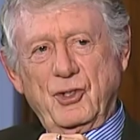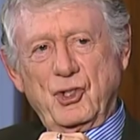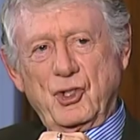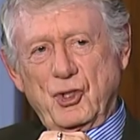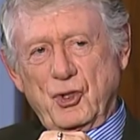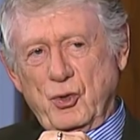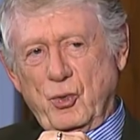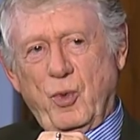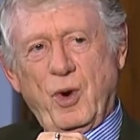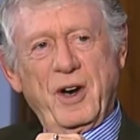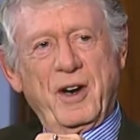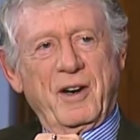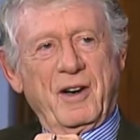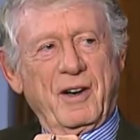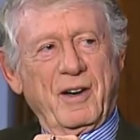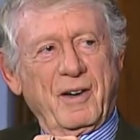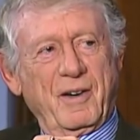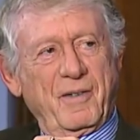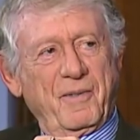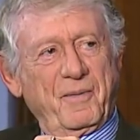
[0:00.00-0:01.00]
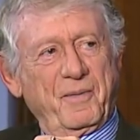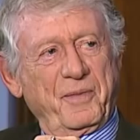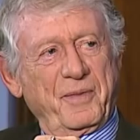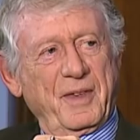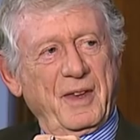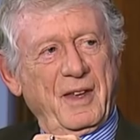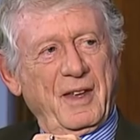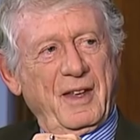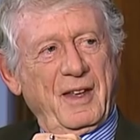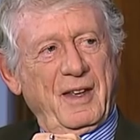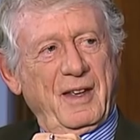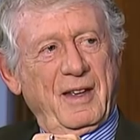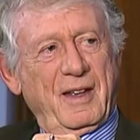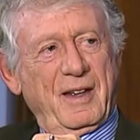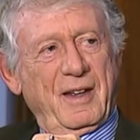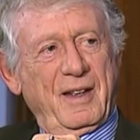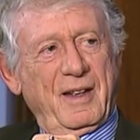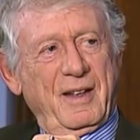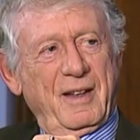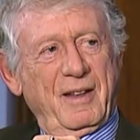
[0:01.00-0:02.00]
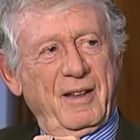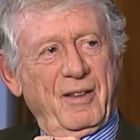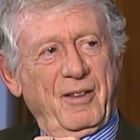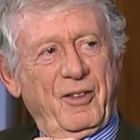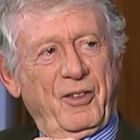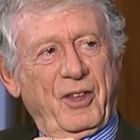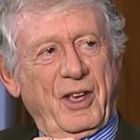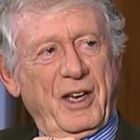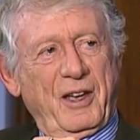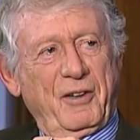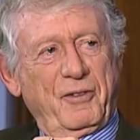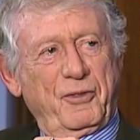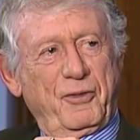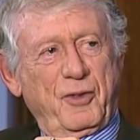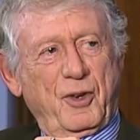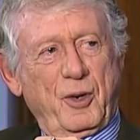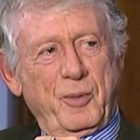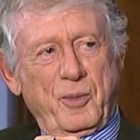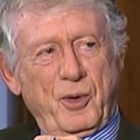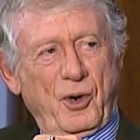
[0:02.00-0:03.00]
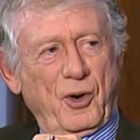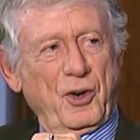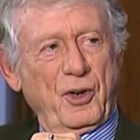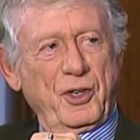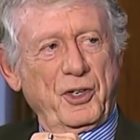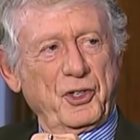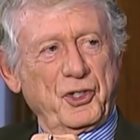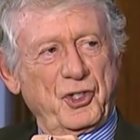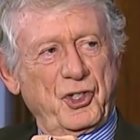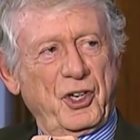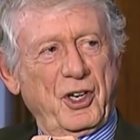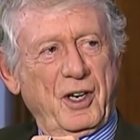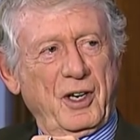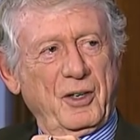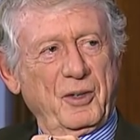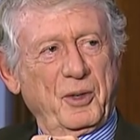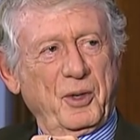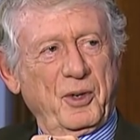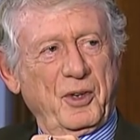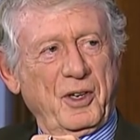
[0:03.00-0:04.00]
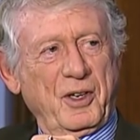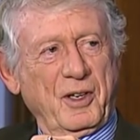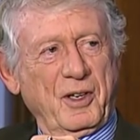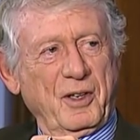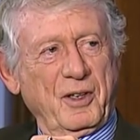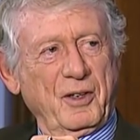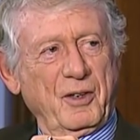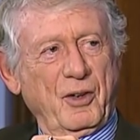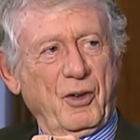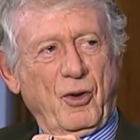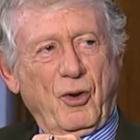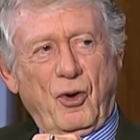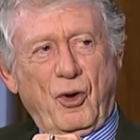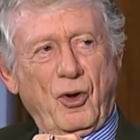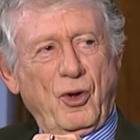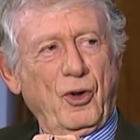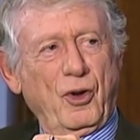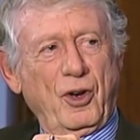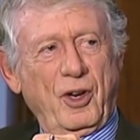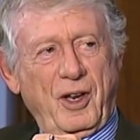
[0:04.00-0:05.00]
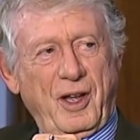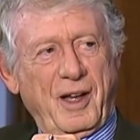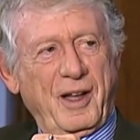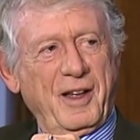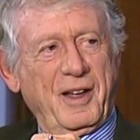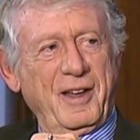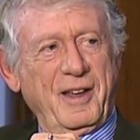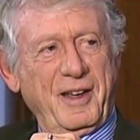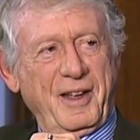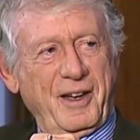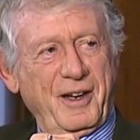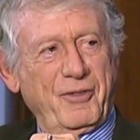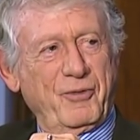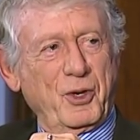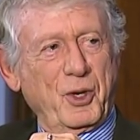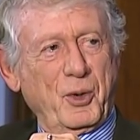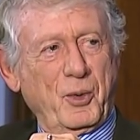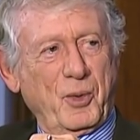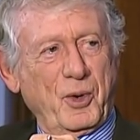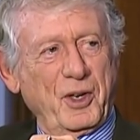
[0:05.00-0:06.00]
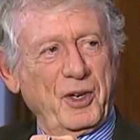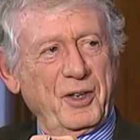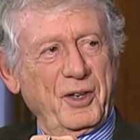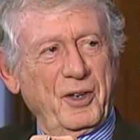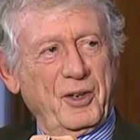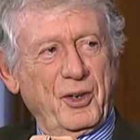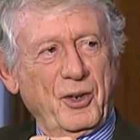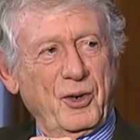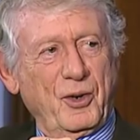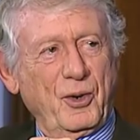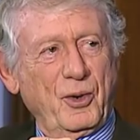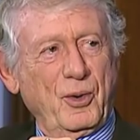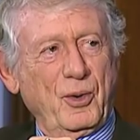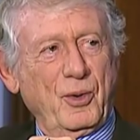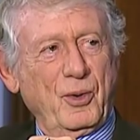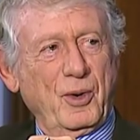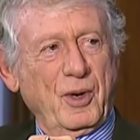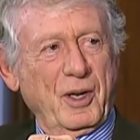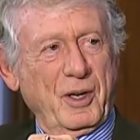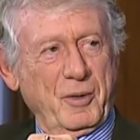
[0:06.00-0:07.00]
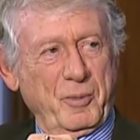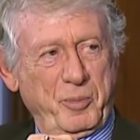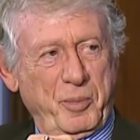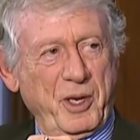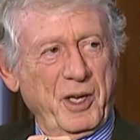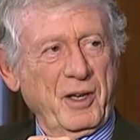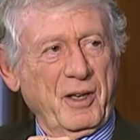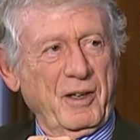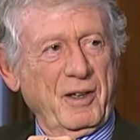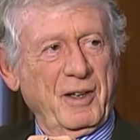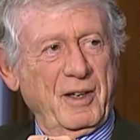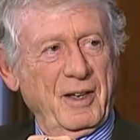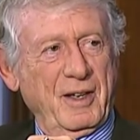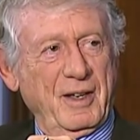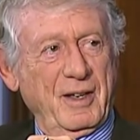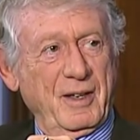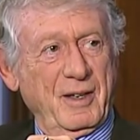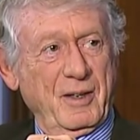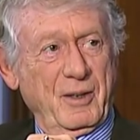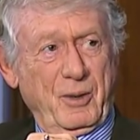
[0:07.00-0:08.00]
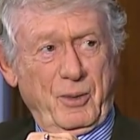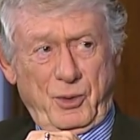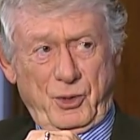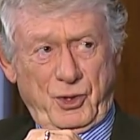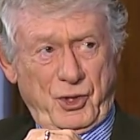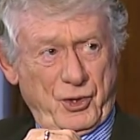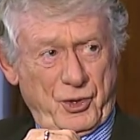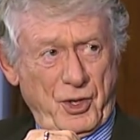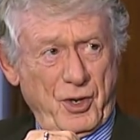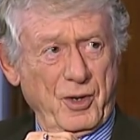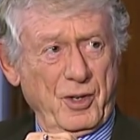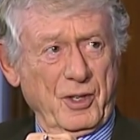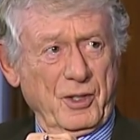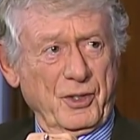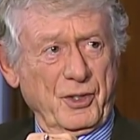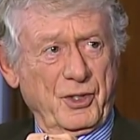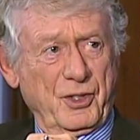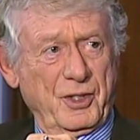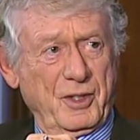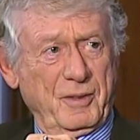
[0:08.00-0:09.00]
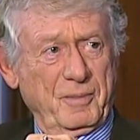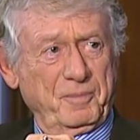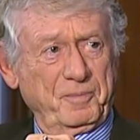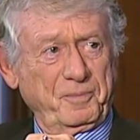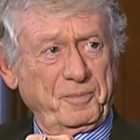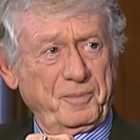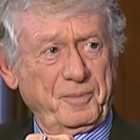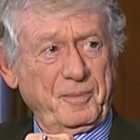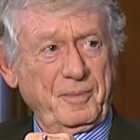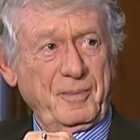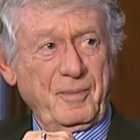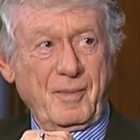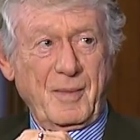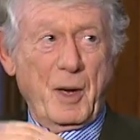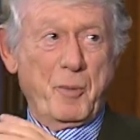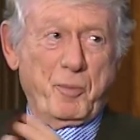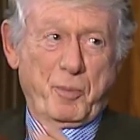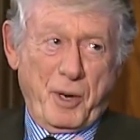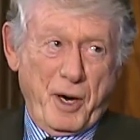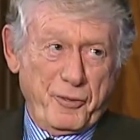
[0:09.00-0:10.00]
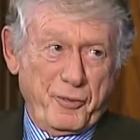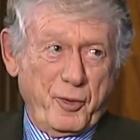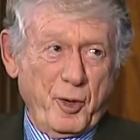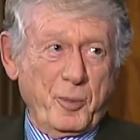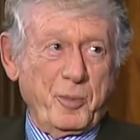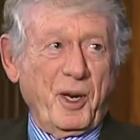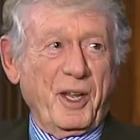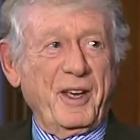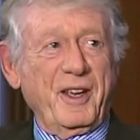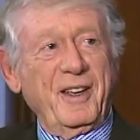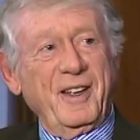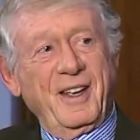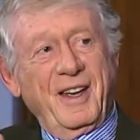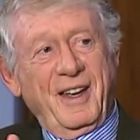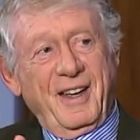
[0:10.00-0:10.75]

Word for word: swear that from earliest childhood on, all I ever wanted to do and be was a journalist, hmm. preferably